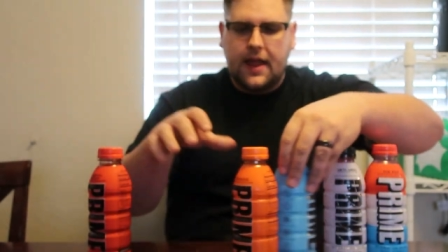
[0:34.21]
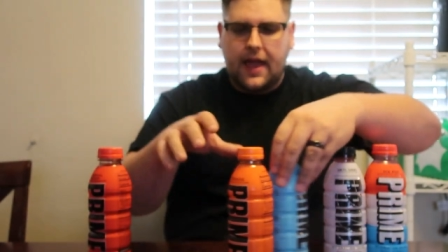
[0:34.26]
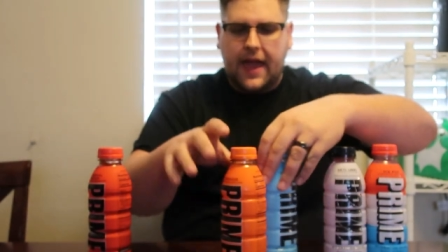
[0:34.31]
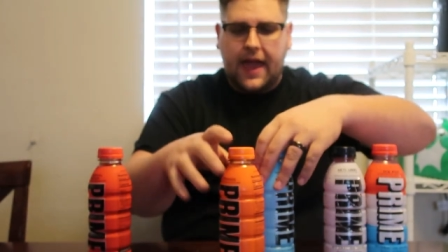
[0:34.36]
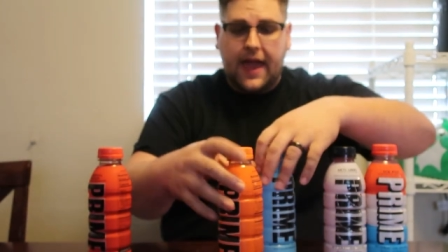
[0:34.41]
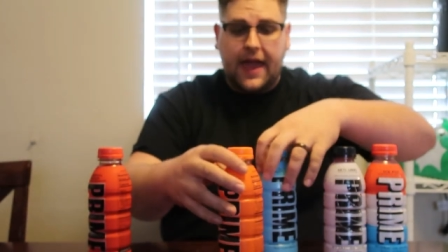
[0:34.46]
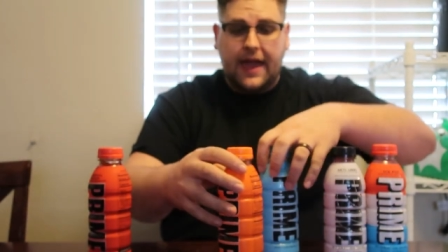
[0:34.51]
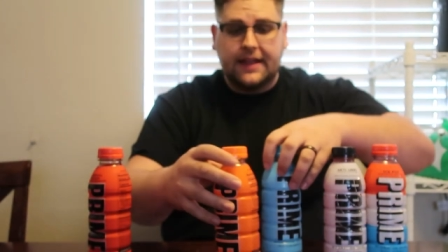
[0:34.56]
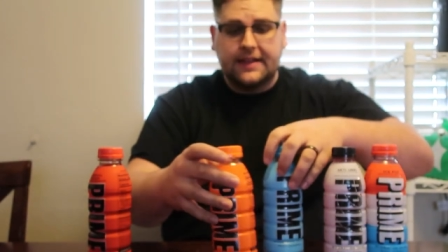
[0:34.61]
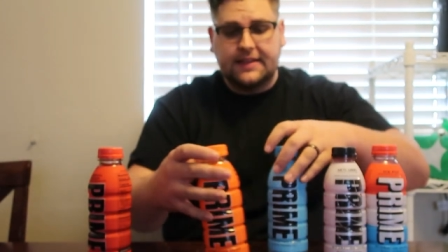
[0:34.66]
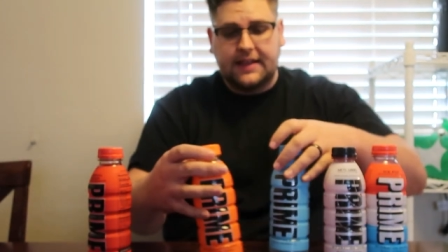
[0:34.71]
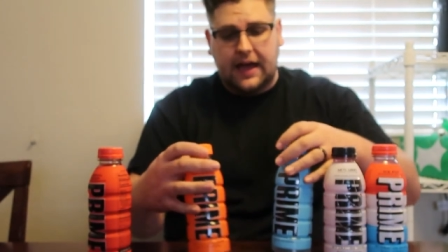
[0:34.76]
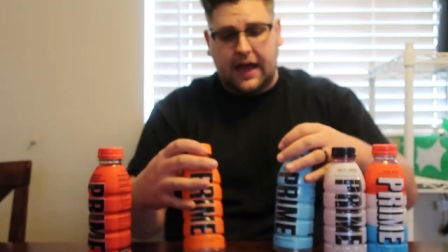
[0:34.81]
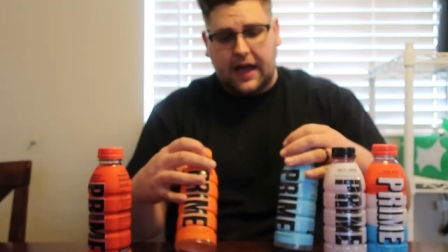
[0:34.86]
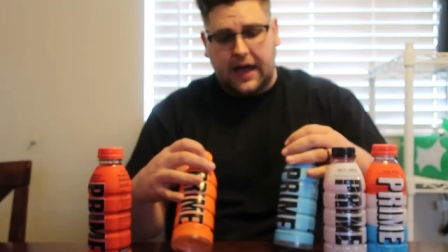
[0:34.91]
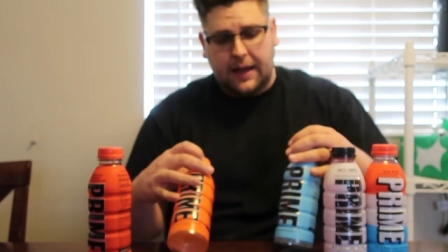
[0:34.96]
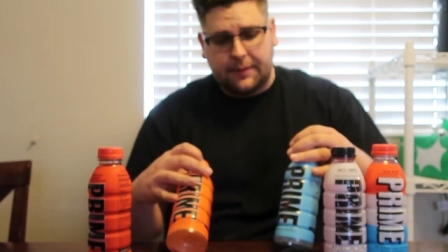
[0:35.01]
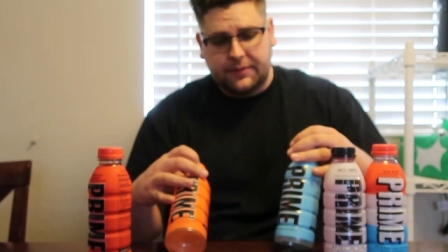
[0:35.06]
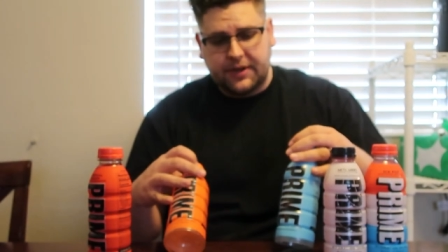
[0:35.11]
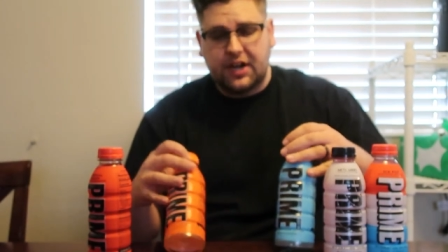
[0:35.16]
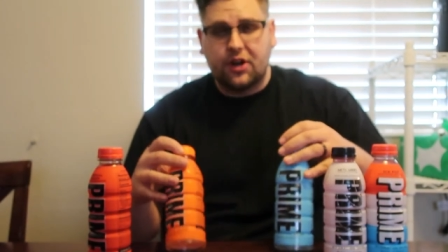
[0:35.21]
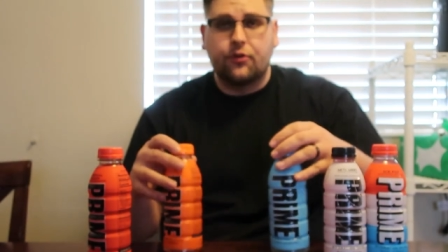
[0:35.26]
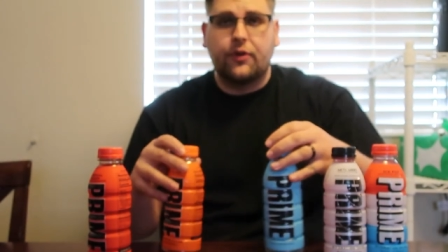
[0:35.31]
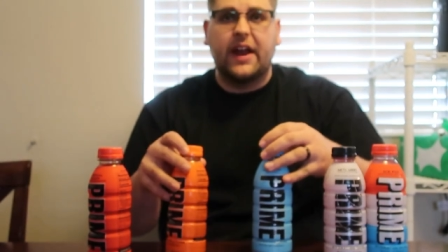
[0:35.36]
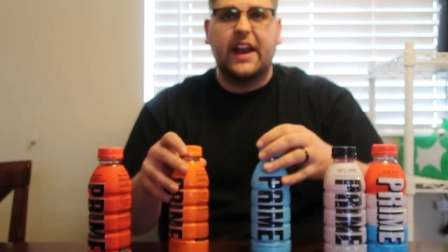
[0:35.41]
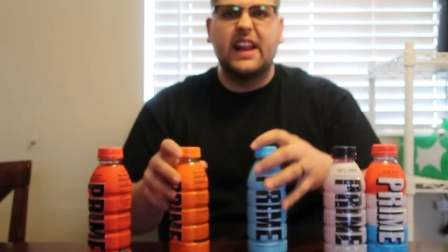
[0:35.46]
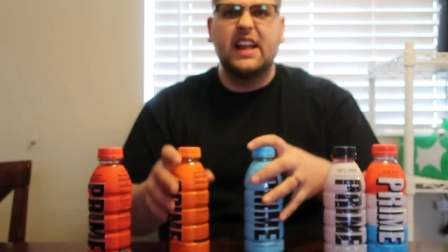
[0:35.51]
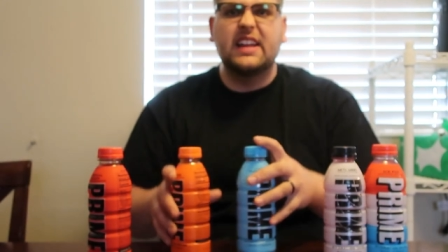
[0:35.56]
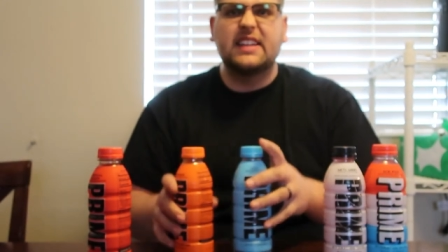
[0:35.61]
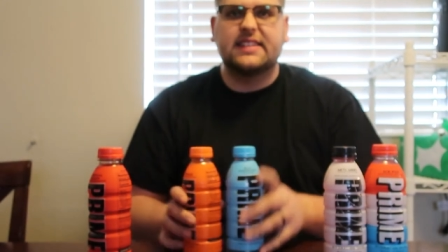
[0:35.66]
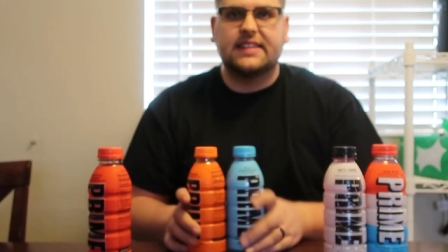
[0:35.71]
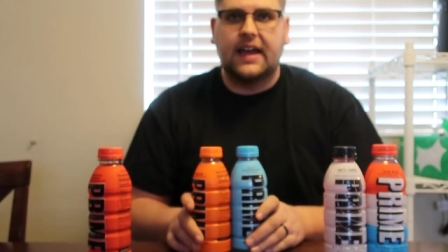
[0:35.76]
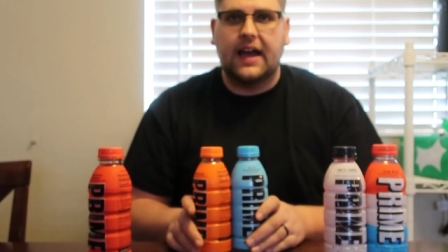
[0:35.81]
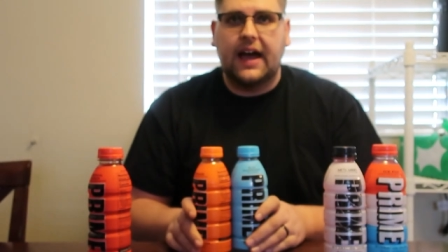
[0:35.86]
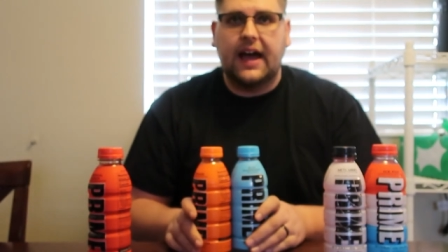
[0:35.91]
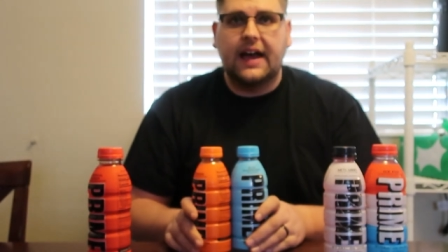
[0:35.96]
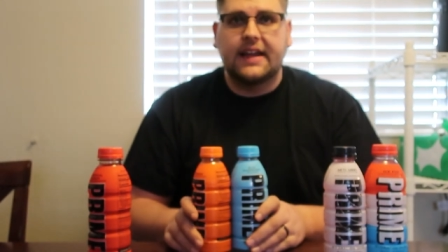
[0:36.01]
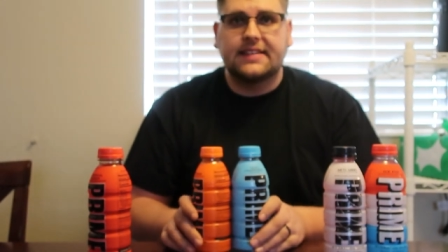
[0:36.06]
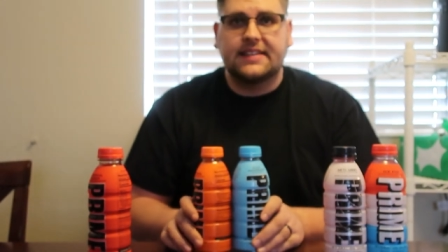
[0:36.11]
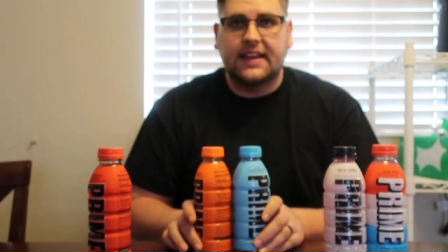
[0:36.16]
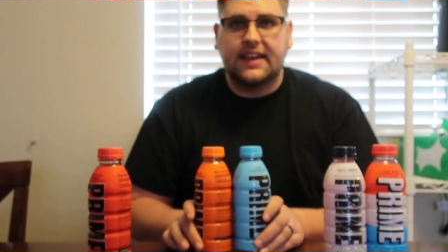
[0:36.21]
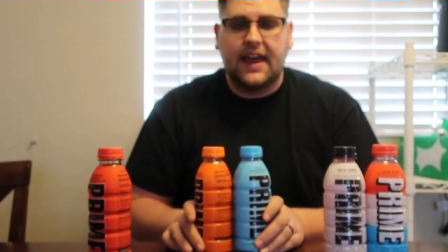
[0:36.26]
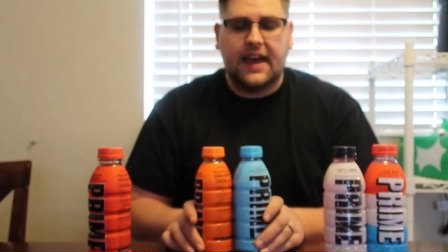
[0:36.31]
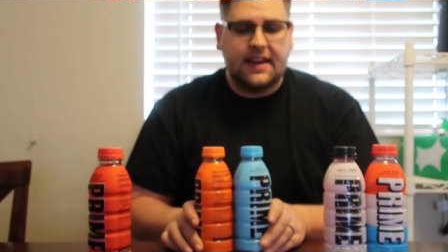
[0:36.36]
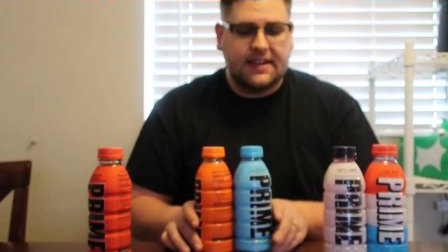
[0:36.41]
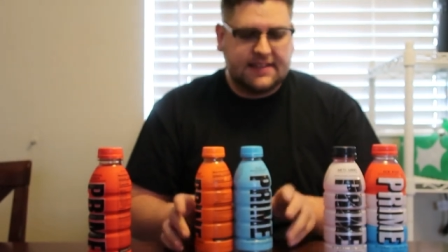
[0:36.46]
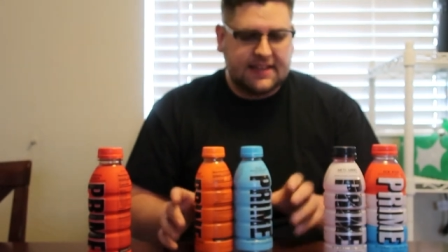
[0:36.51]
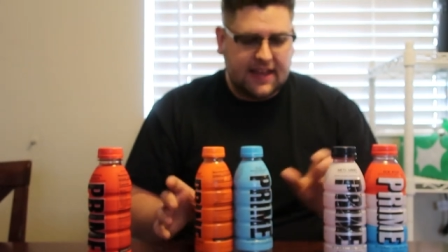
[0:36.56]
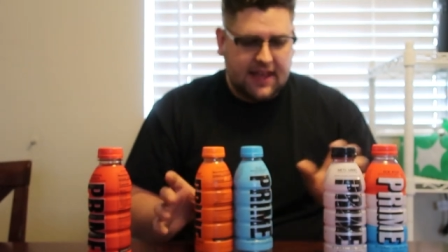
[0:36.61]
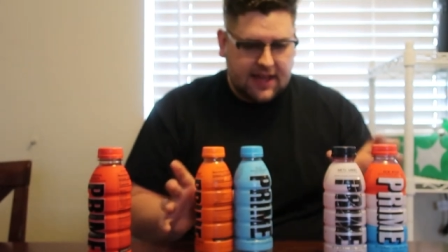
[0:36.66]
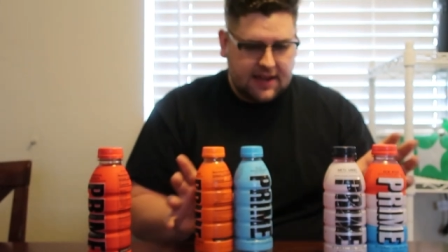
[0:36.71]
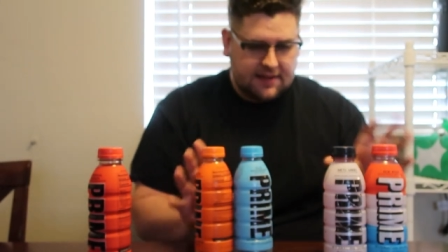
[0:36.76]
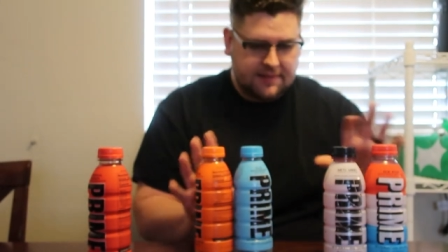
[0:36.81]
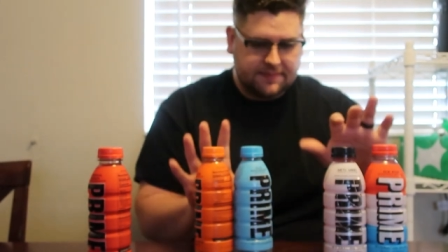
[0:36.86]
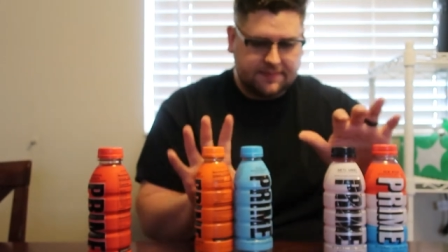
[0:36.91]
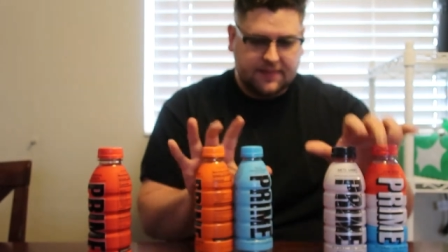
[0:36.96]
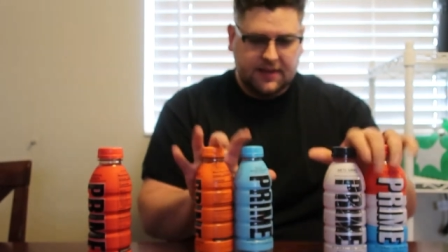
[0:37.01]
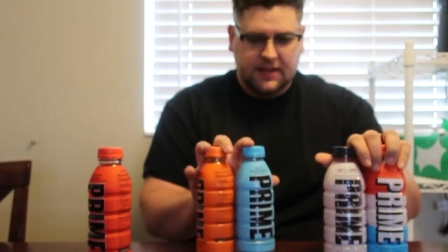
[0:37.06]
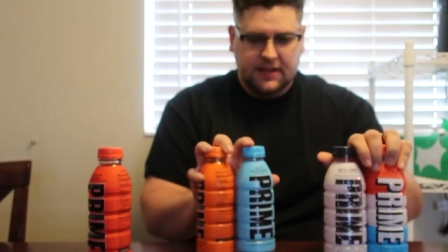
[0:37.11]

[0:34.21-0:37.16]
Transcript: and uh, I'm going to rate it uh, 10 out of 10.